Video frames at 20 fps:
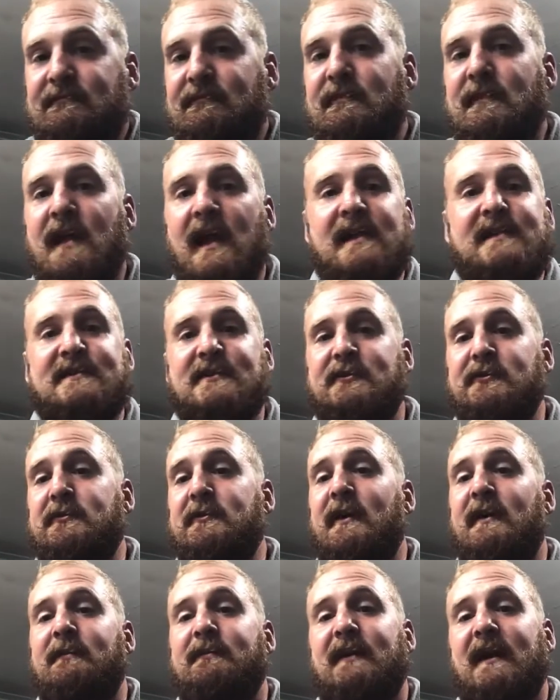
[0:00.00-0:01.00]
It's cool.
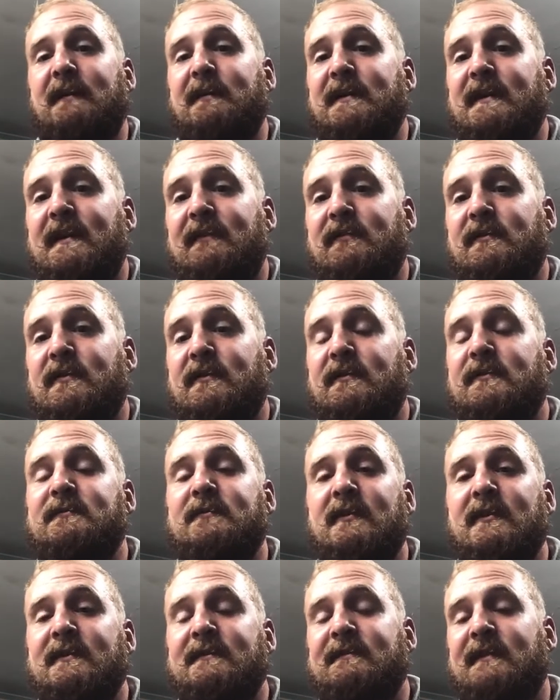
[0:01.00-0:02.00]
I'll probably never own
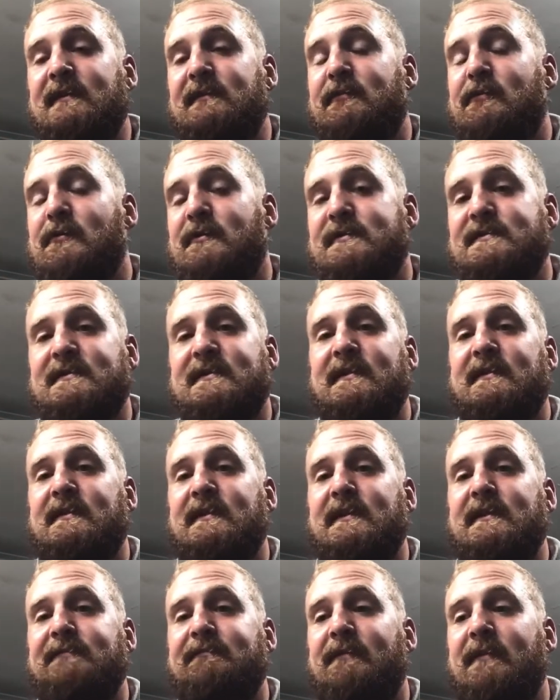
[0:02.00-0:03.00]
one,
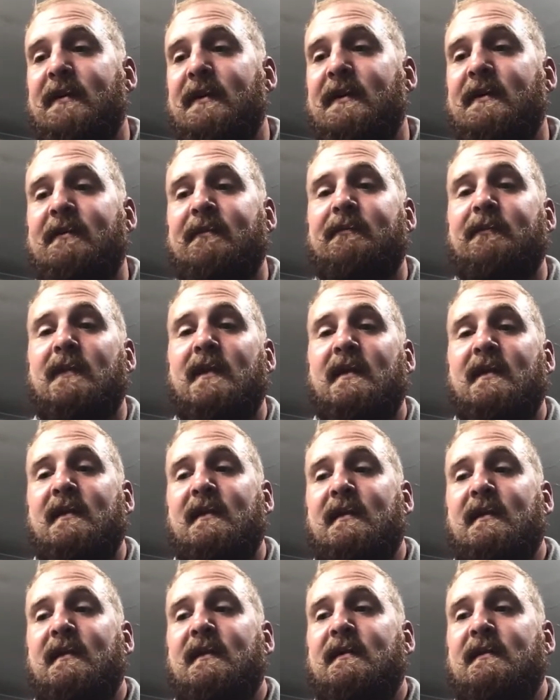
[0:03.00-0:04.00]
unfortunately.
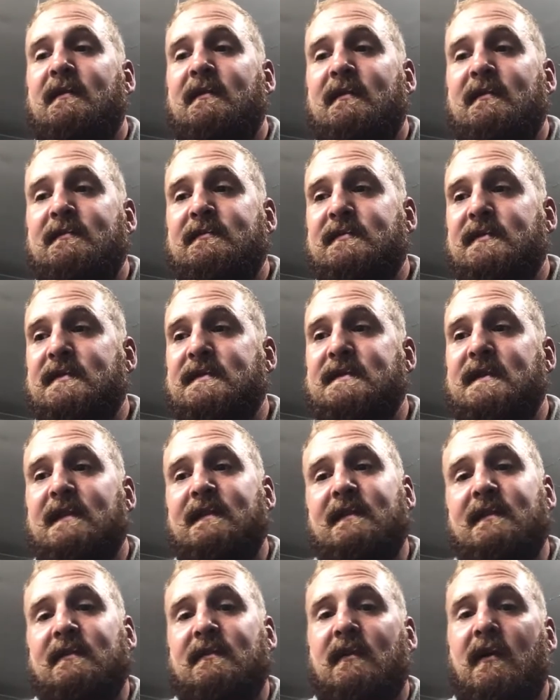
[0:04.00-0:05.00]
Just that
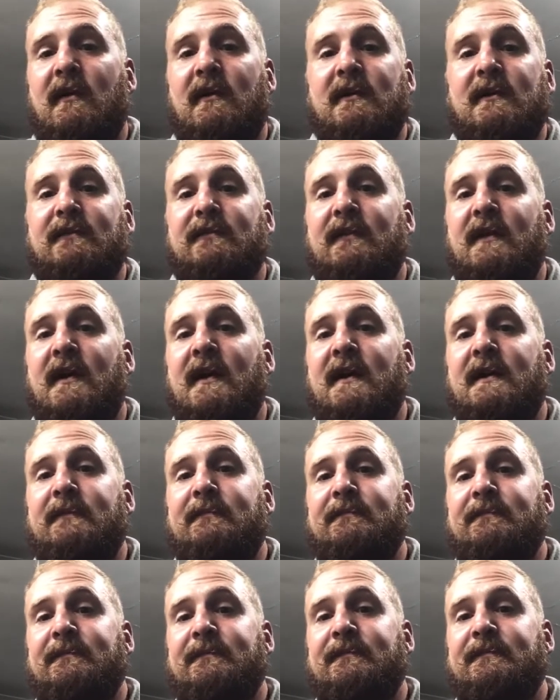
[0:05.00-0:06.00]
they're hard to find.
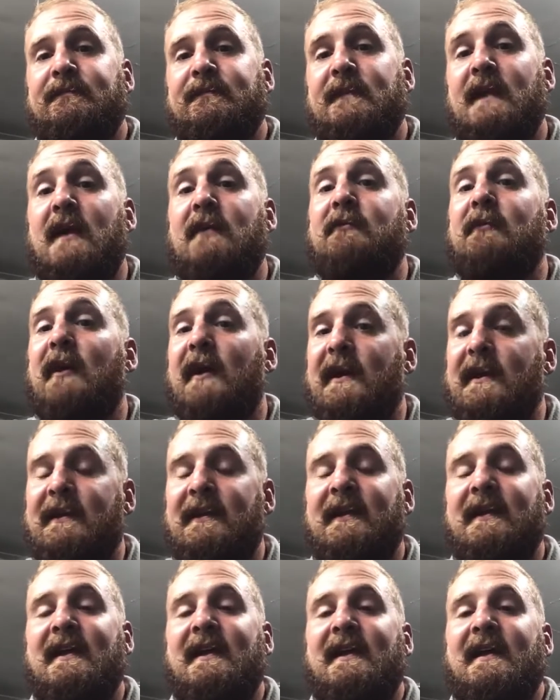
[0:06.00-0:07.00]
Yeah, right.
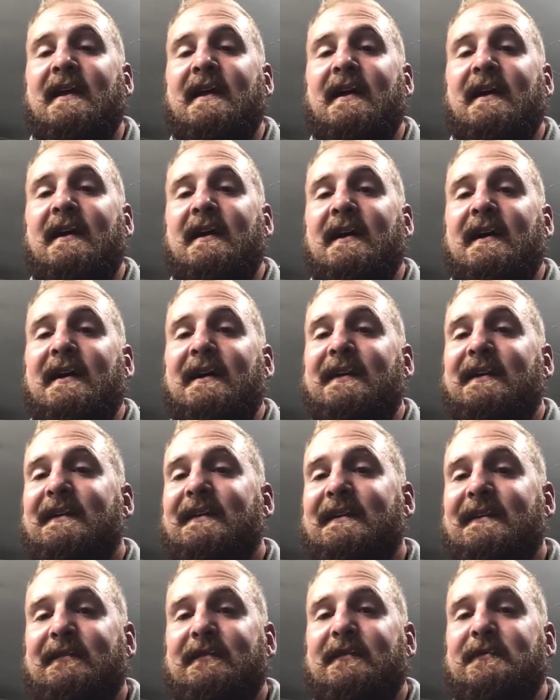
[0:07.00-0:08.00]

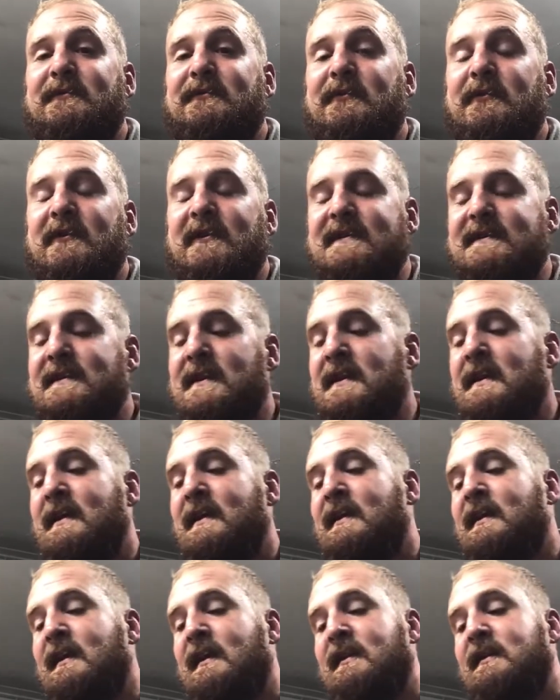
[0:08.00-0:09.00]
From the 40s.
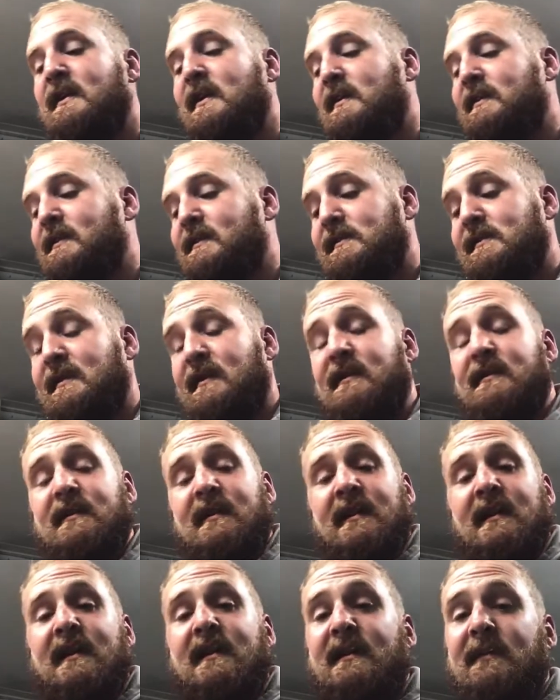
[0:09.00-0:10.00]
No,
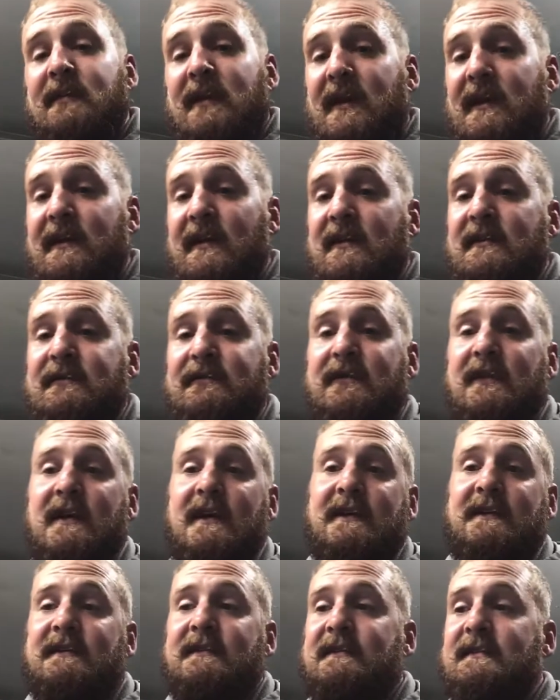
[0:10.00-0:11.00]
they're probably hard to
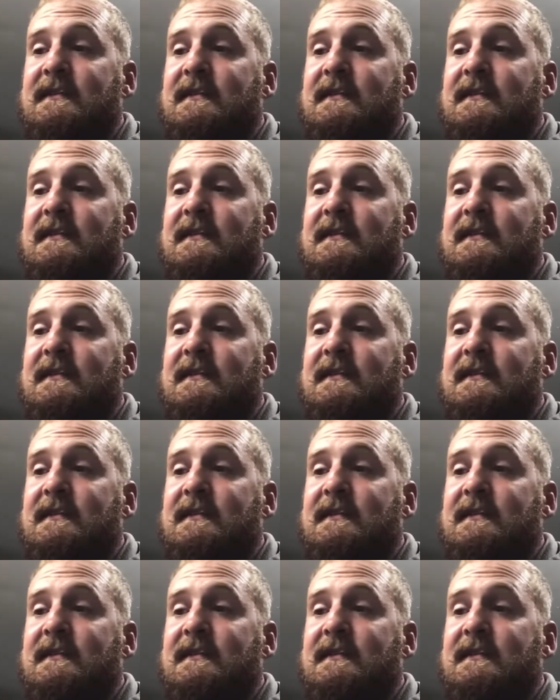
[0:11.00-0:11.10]
find.